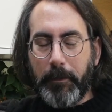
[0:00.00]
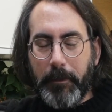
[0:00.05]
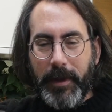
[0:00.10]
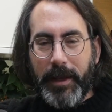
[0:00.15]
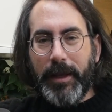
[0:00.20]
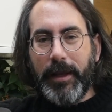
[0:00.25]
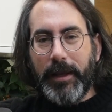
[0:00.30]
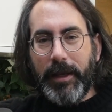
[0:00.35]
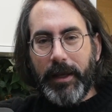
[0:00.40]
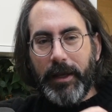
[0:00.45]
to
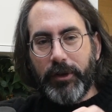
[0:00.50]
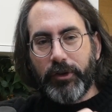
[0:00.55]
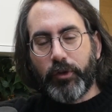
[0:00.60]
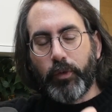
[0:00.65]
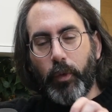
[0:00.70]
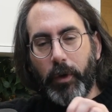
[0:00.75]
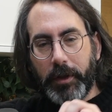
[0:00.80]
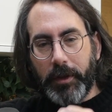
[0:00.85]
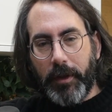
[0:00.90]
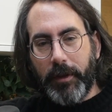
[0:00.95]
me,
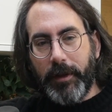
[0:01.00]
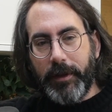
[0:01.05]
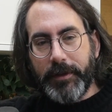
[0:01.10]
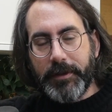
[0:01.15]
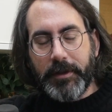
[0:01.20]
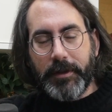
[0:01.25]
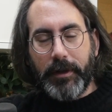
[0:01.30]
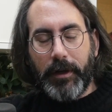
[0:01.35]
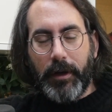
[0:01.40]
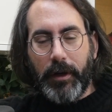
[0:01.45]
each one of
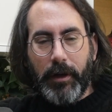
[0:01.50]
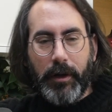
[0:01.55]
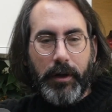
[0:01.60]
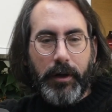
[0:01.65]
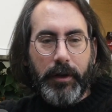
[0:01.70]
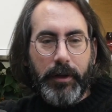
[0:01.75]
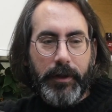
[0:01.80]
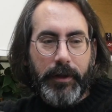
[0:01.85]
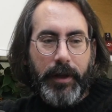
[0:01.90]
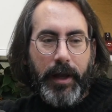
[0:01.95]
these
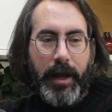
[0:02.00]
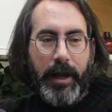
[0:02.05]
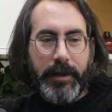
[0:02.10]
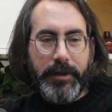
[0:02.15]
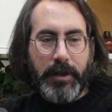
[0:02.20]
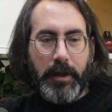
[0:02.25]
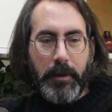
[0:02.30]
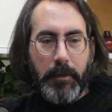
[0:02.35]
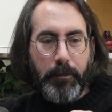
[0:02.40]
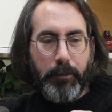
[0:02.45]

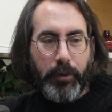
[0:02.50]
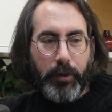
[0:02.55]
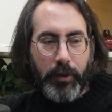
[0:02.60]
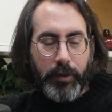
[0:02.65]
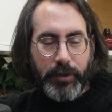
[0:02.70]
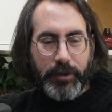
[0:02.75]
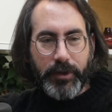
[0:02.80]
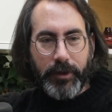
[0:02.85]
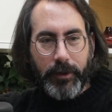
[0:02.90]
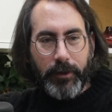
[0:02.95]
has a
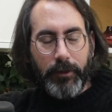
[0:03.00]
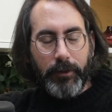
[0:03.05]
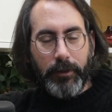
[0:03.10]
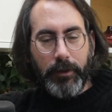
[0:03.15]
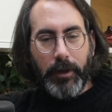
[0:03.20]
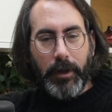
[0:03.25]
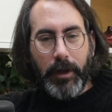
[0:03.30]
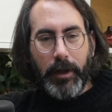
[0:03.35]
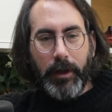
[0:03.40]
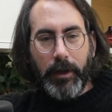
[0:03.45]

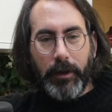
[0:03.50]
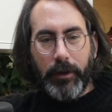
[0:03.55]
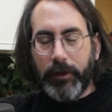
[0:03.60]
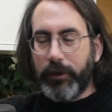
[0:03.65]
personal